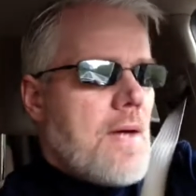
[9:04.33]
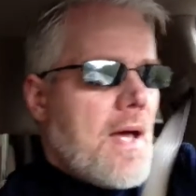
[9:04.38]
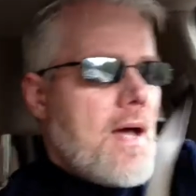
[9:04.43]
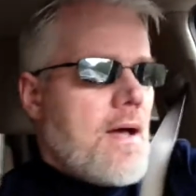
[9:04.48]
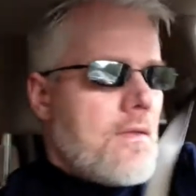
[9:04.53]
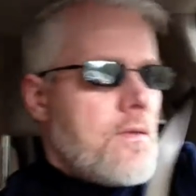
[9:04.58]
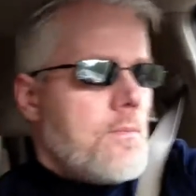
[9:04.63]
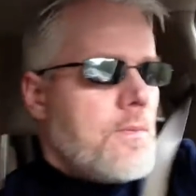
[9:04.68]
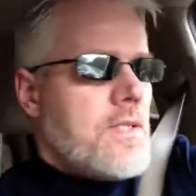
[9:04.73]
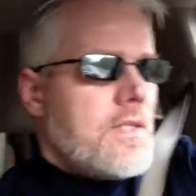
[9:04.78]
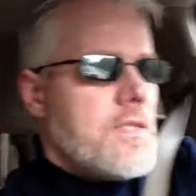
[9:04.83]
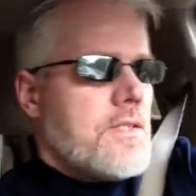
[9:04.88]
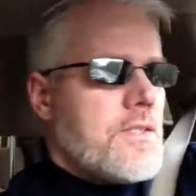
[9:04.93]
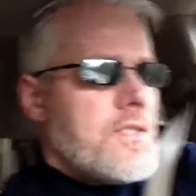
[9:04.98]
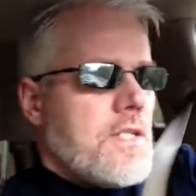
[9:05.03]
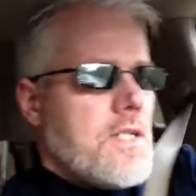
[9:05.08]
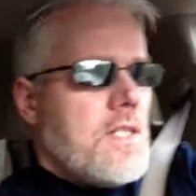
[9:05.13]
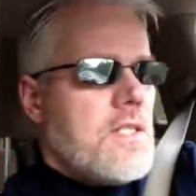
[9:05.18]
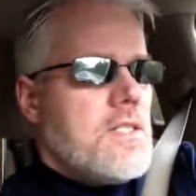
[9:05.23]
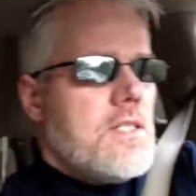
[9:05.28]
out of the
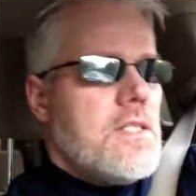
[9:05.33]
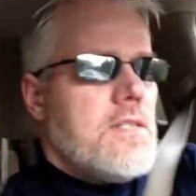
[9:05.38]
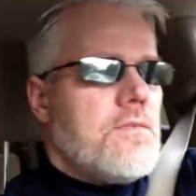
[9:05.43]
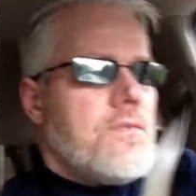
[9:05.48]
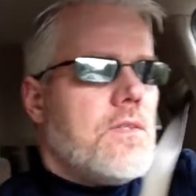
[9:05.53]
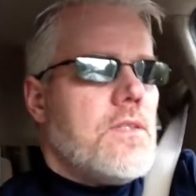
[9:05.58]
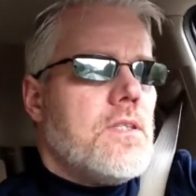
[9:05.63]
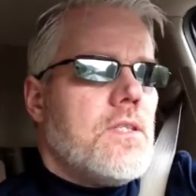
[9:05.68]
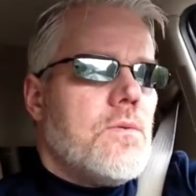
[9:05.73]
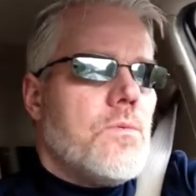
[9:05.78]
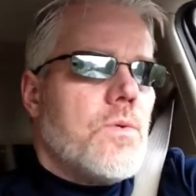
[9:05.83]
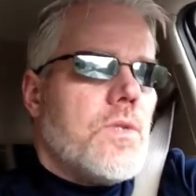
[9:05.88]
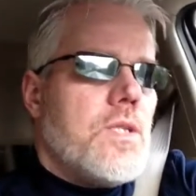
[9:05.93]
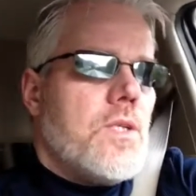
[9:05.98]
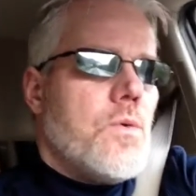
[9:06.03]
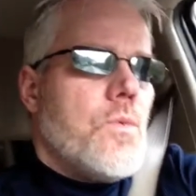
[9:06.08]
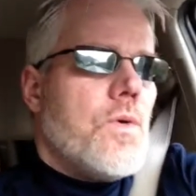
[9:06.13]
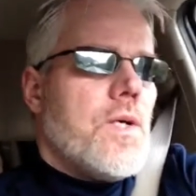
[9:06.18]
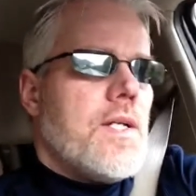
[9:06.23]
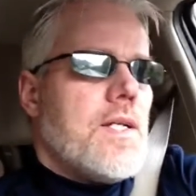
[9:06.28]
military different than when
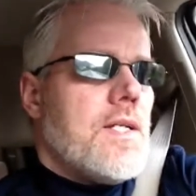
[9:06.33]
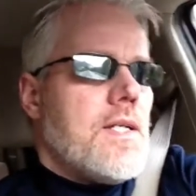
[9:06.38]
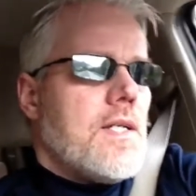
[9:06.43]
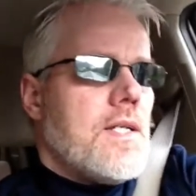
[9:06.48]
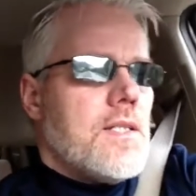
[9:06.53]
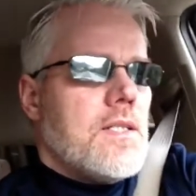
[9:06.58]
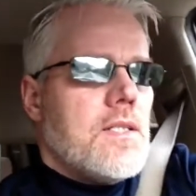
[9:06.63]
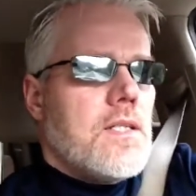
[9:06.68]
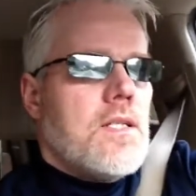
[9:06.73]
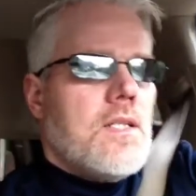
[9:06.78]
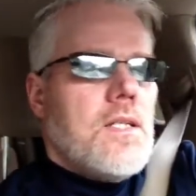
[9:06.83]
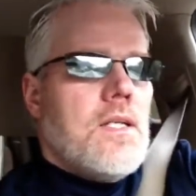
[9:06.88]
you went in,